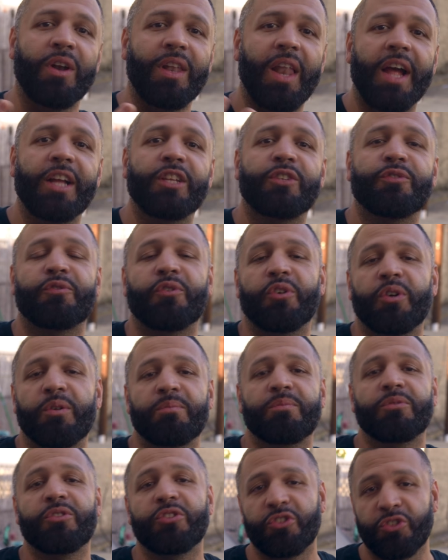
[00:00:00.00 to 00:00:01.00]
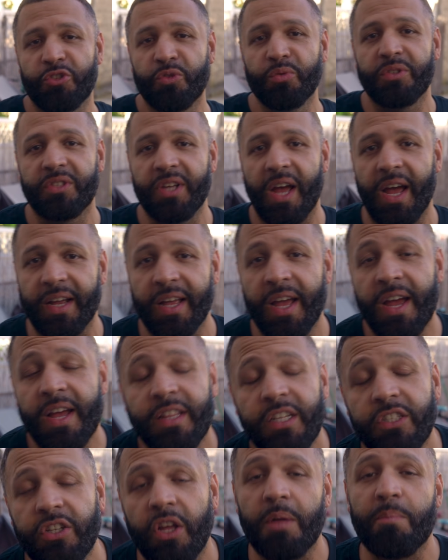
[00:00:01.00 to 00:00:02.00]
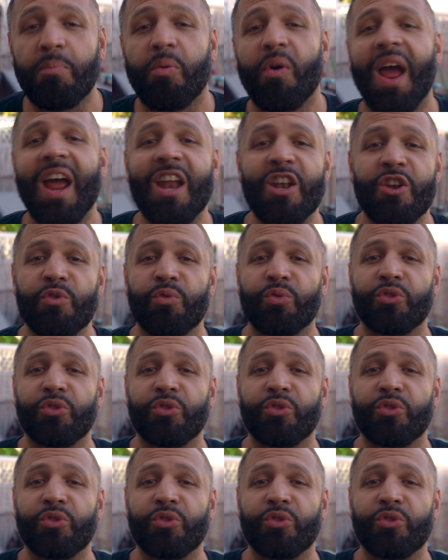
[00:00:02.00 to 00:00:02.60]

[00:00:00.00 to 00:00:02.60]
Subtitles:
lights from Zhiyun. These are the brand new